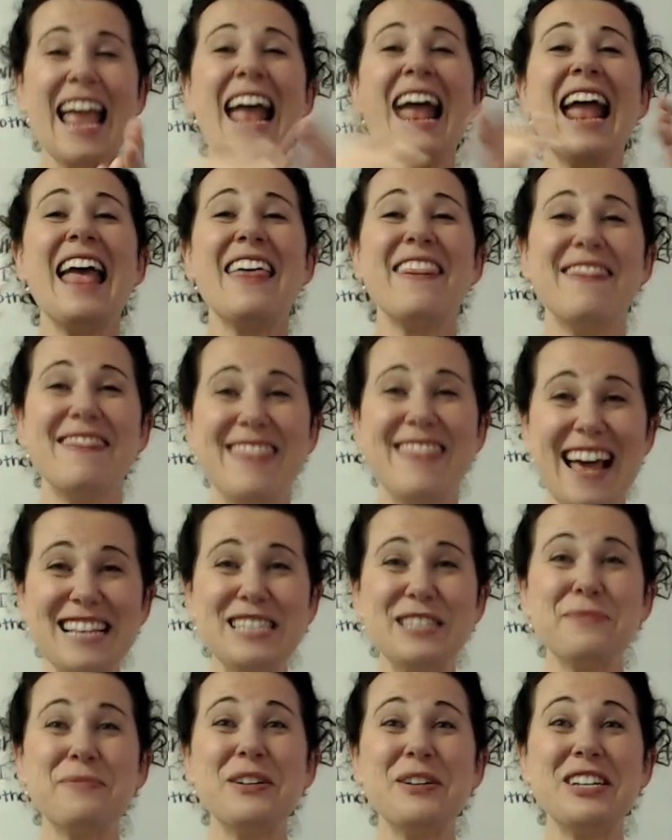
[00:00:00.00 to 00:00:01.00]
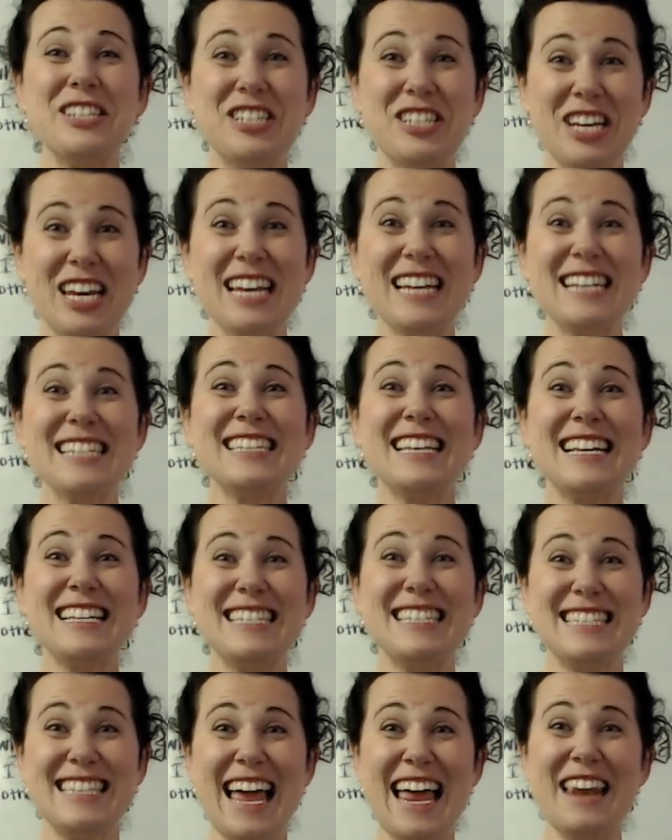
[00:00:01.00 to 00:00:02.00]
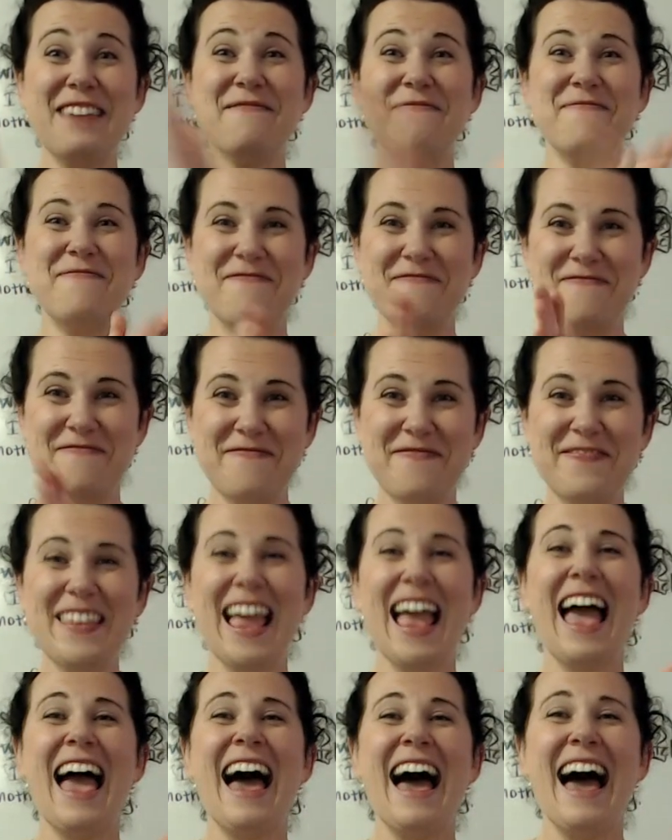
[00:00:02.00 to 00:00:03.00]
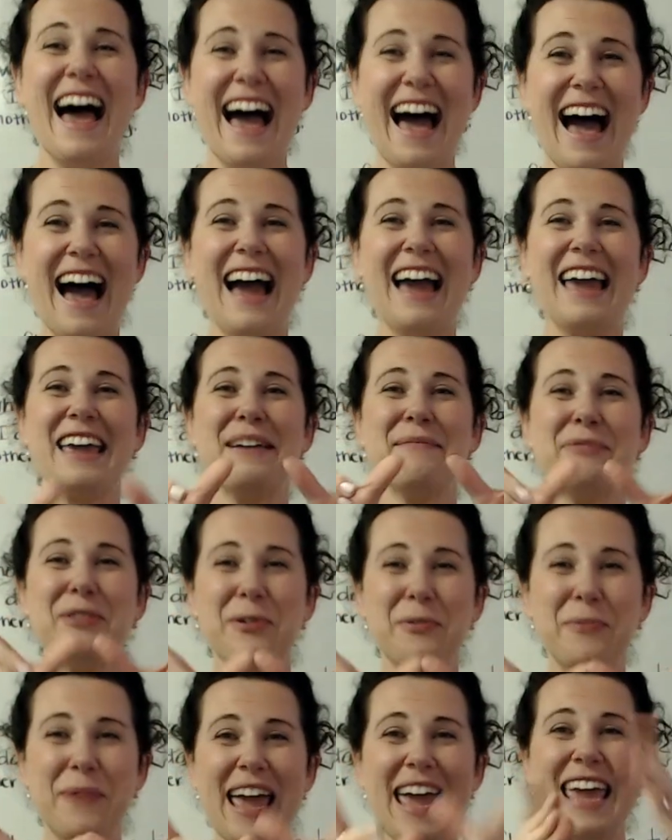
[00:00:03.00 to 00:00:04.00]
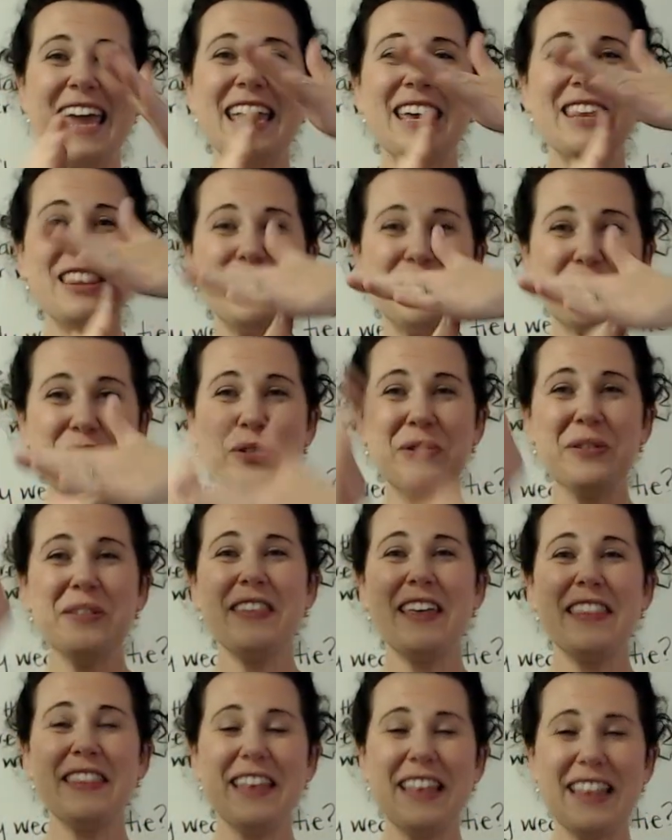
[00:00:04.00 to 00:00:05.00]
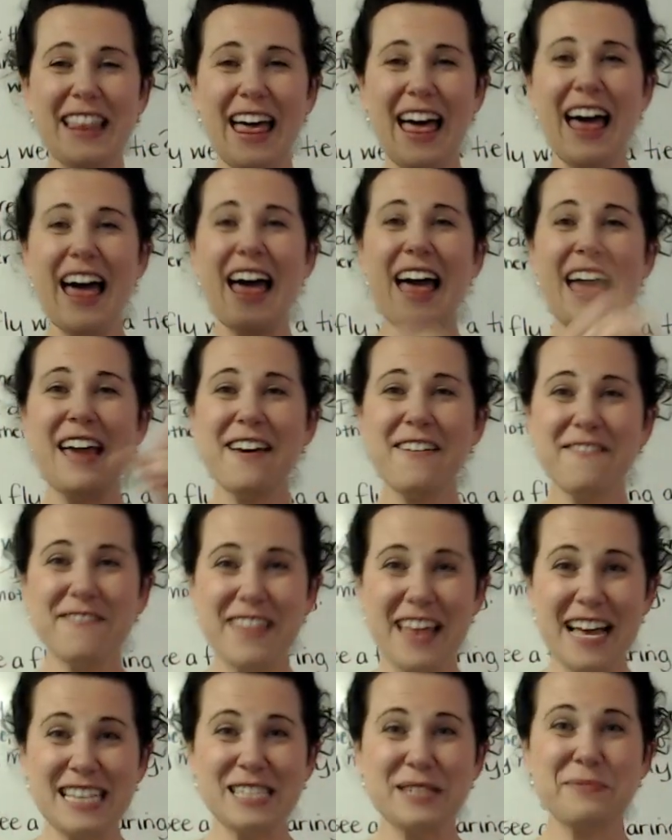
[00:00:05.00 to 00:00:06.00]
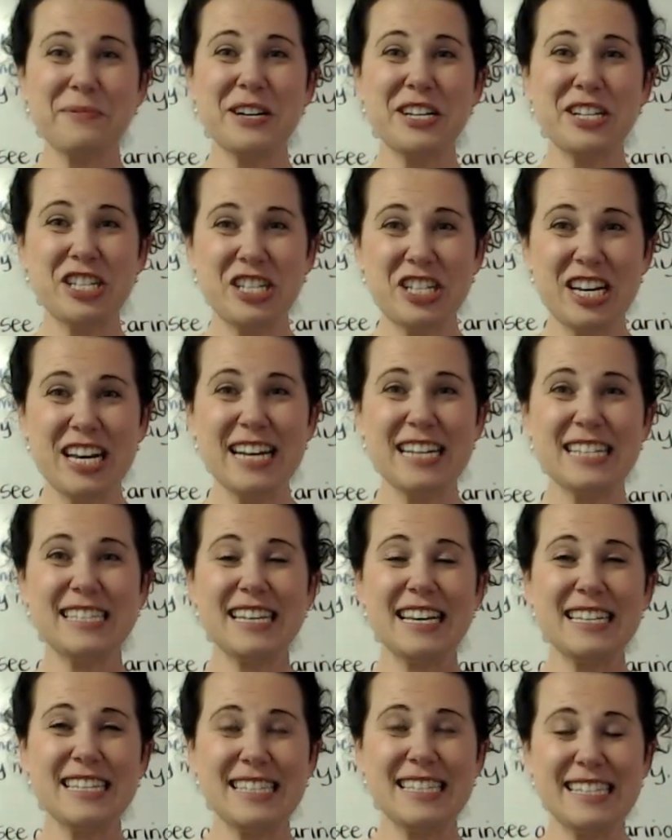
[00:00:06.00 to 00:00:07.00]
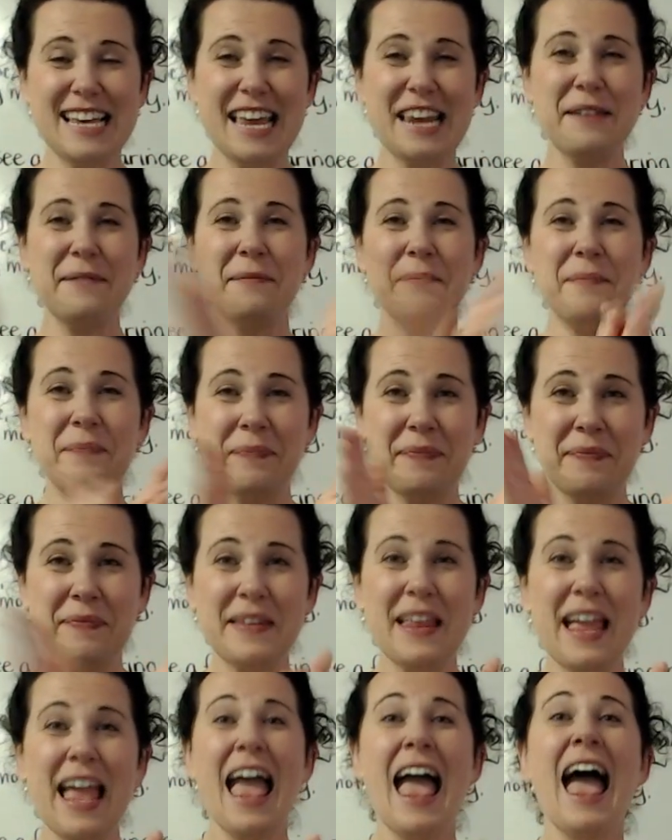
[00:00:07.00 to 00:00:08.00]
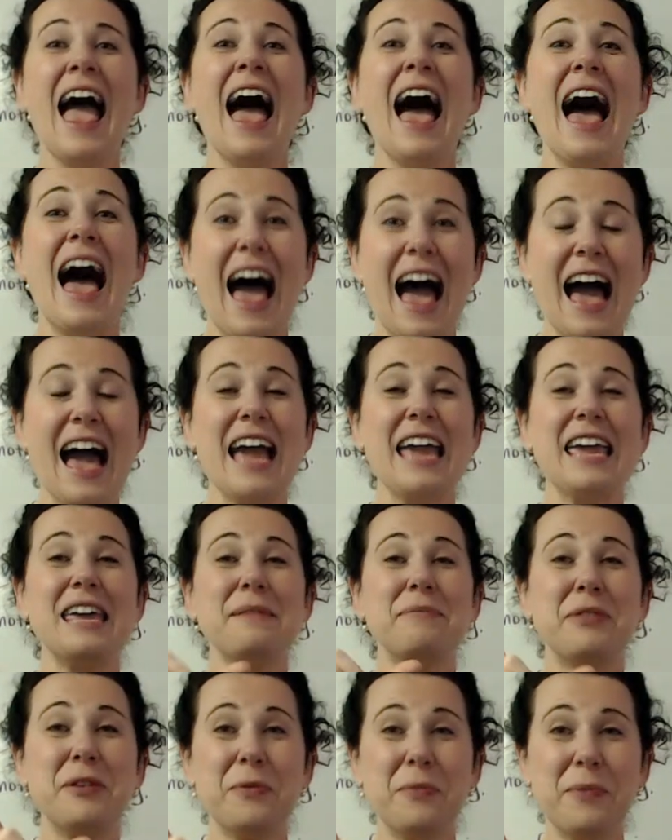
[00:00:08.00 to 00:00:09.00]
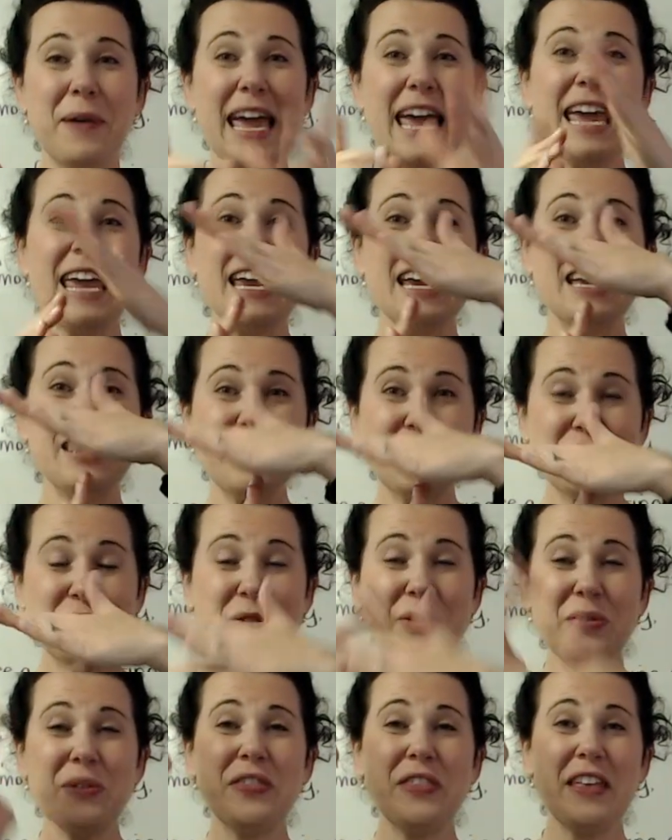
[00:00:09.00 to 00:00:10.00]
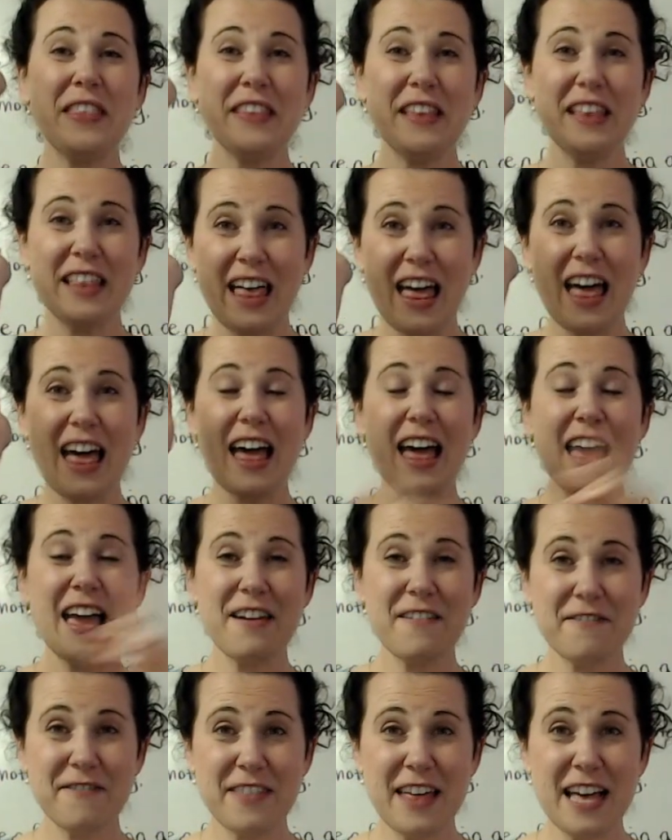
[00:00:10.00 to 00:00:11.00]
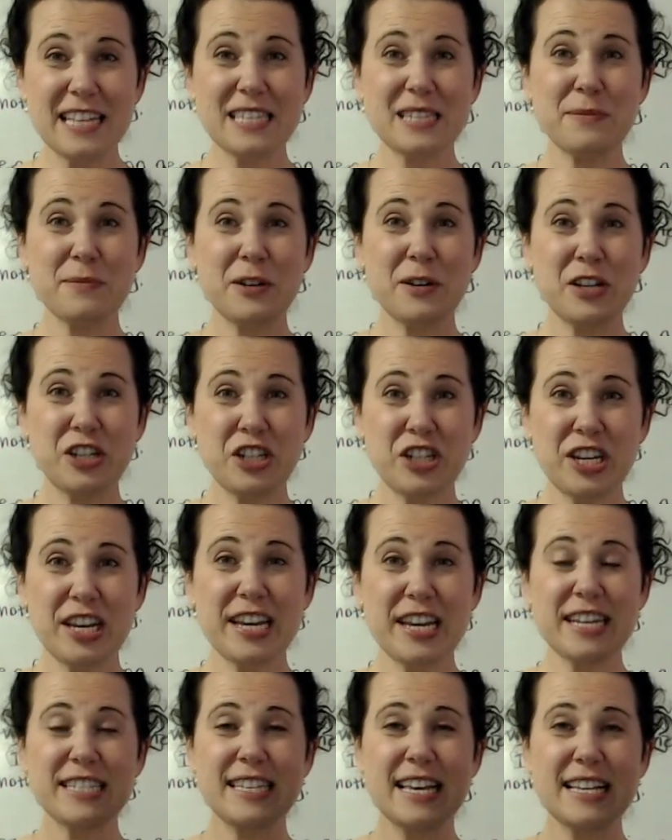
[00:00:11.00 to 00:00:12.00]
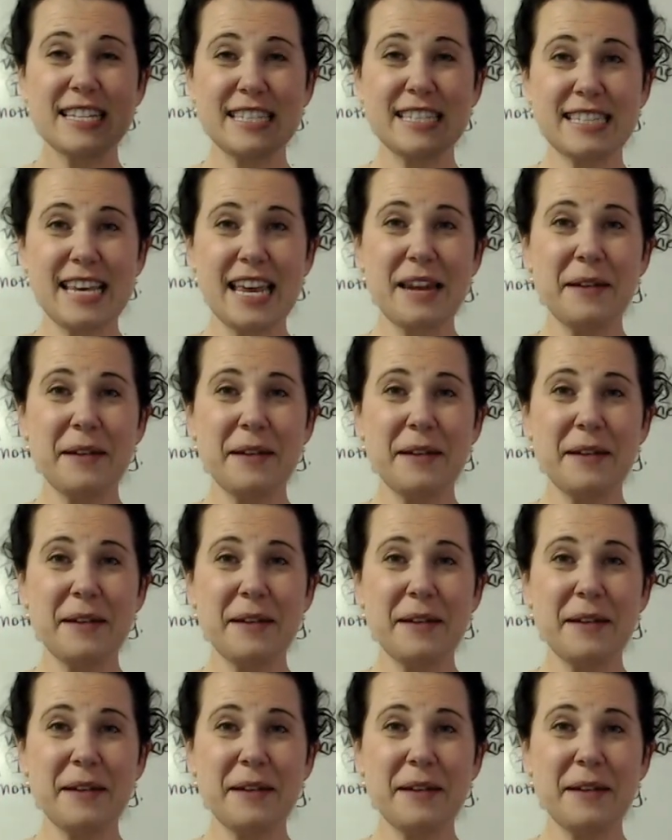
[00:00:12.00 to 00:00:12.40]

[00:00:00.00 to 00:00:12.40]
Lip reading: That's what Jesus said. I am the way and the truth and the life. That's what Jesus said. I am the way and the truth and the life. That's what Jesus said.